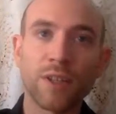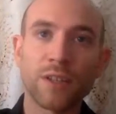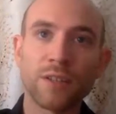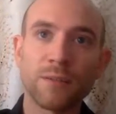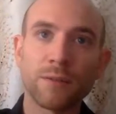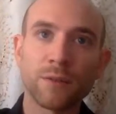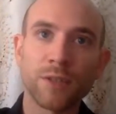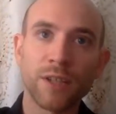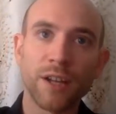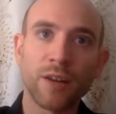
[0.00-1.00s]
that someone was
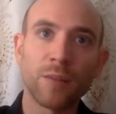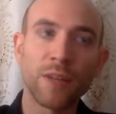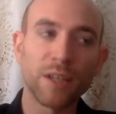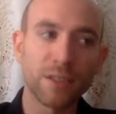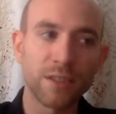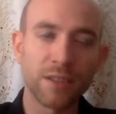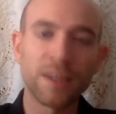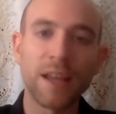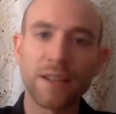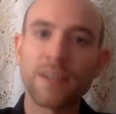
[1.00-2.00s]
going to care, because
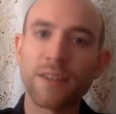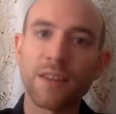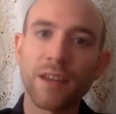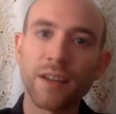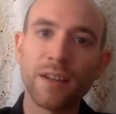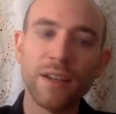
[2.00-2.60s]
that's the thing.